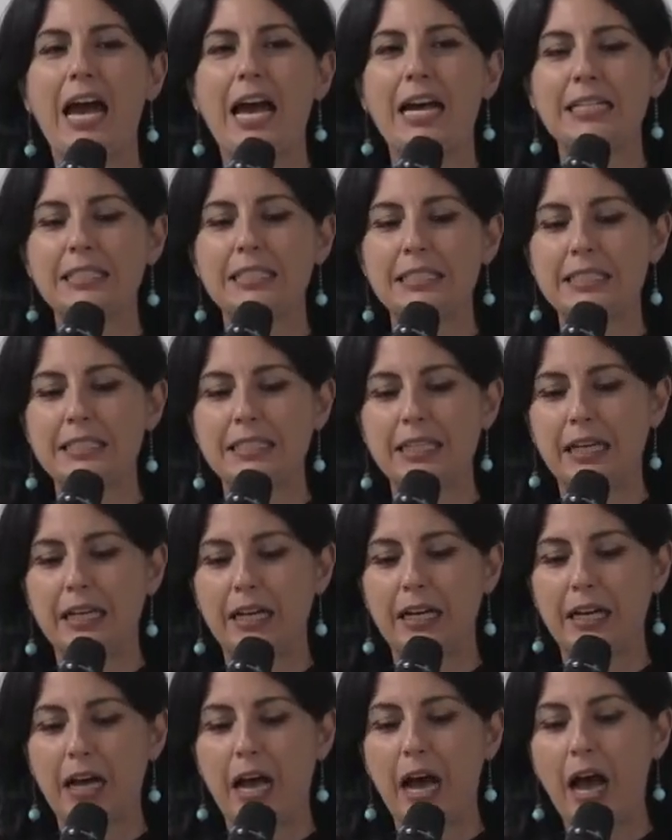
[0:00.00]
and
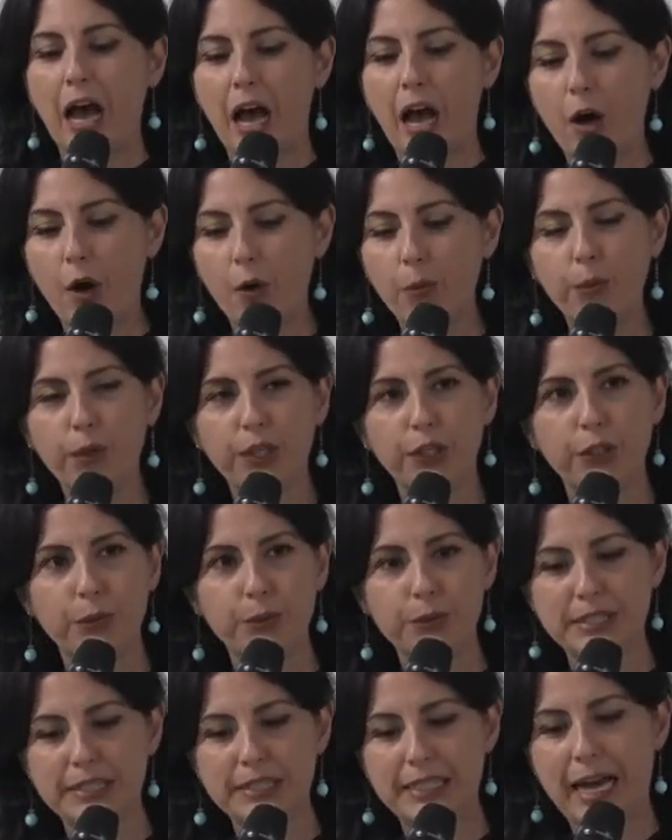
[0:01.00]
how we
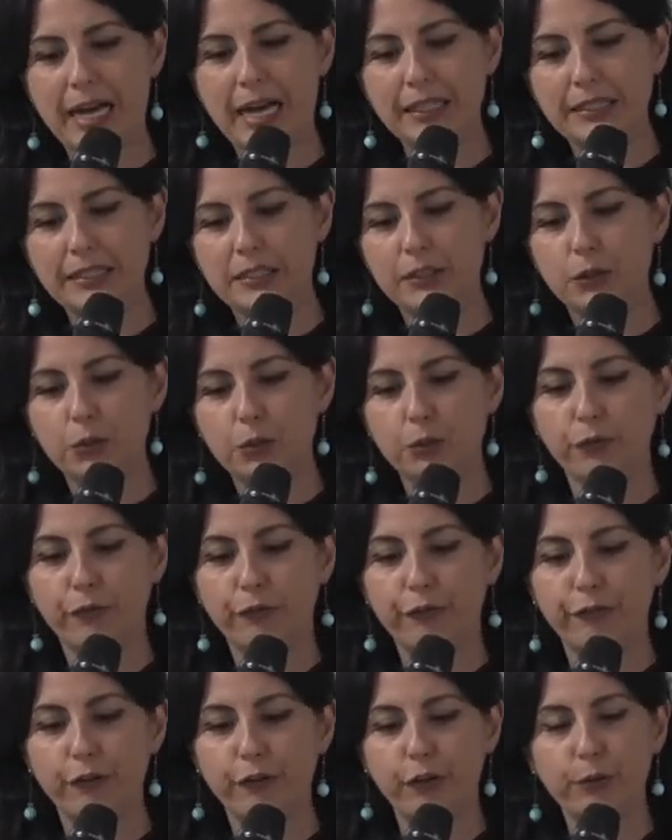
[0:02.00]
use that to
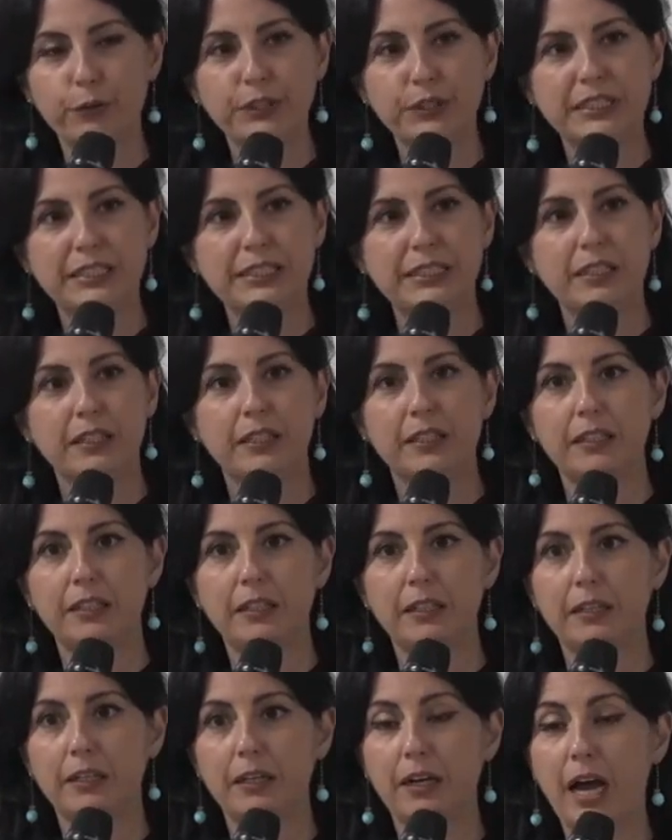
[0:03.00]
focus
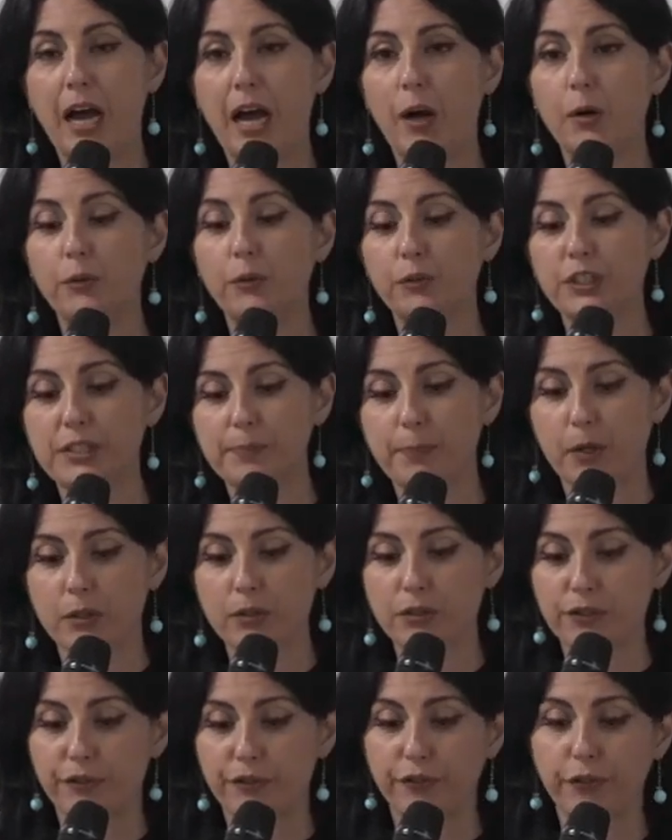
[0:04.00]
our
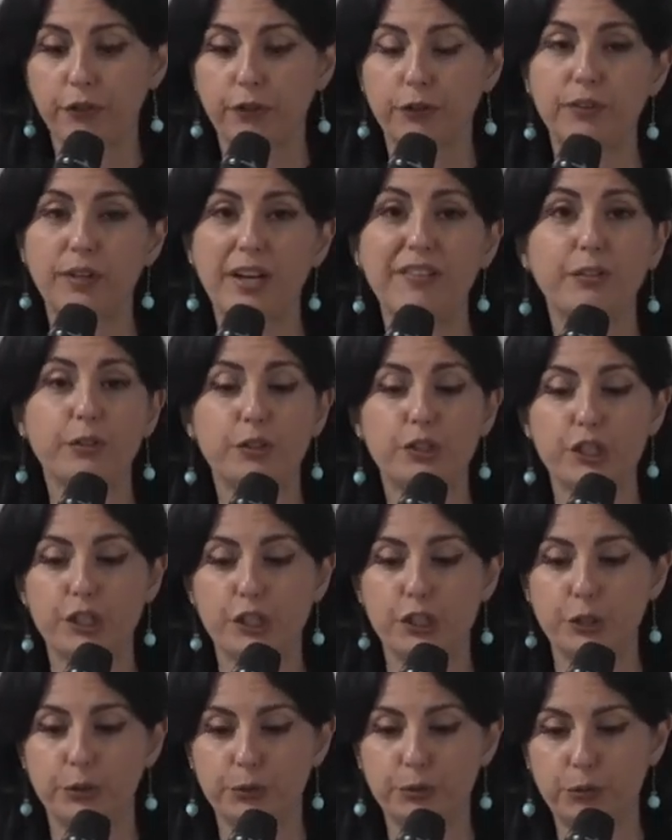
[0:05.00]
response for
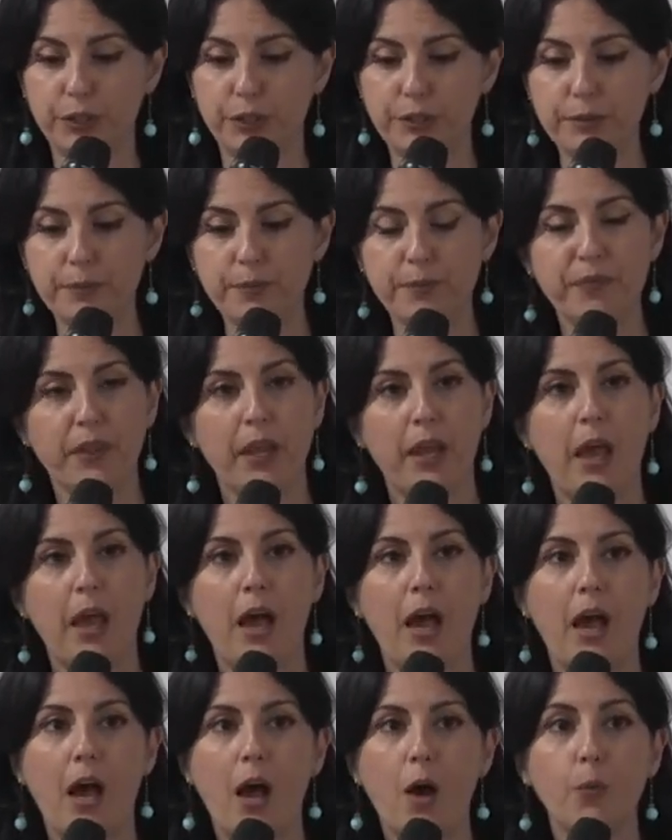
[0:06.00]
refugee children
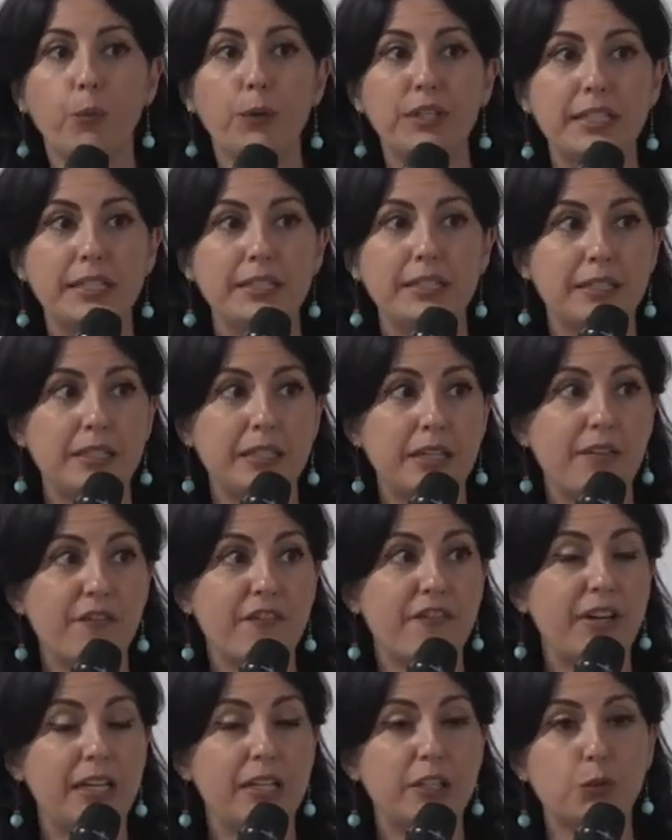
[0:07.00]
within the
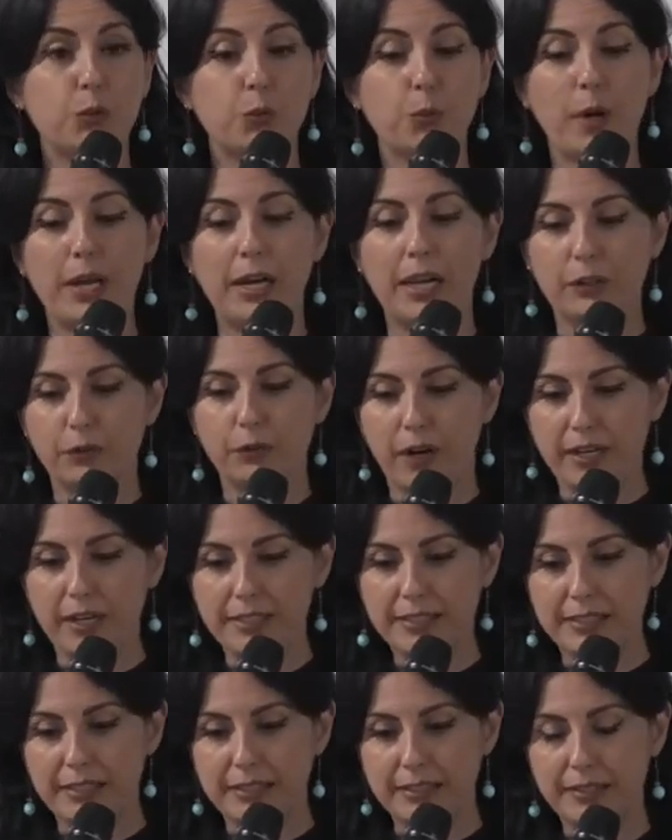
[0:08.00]
Venezuela
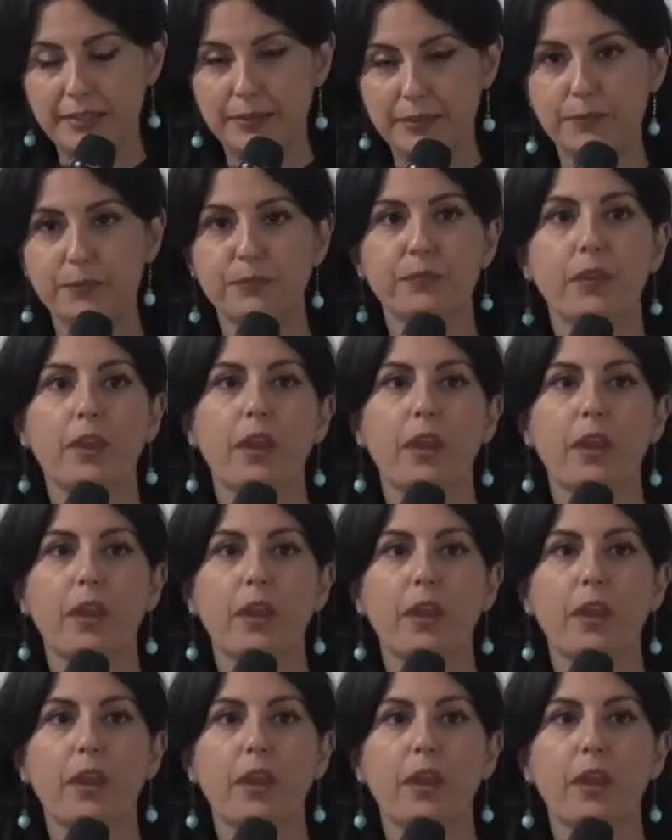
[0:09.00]
crisis.